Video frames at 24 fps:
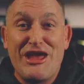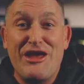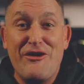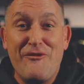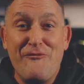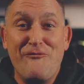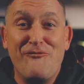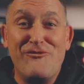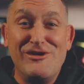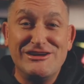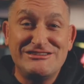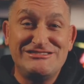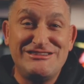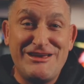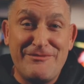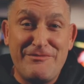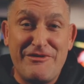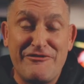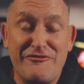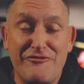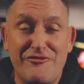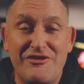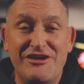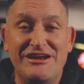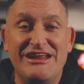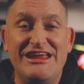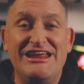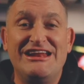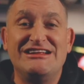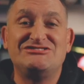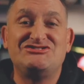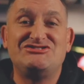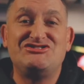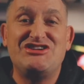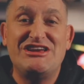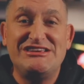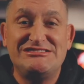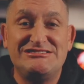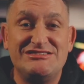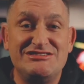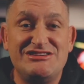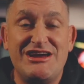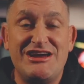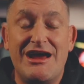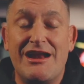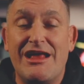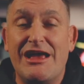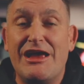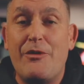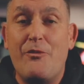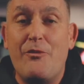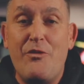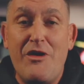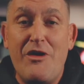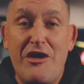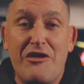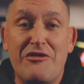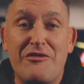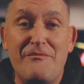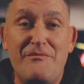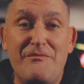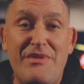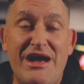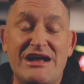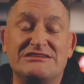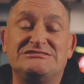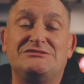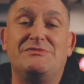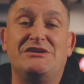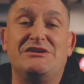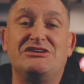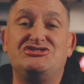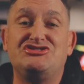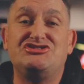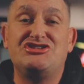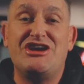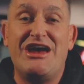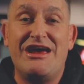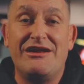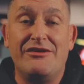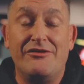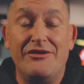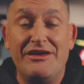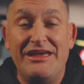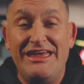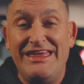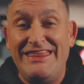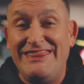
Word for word: Okay, what's up everyone? It is Jason Jani and welcome back to my channel.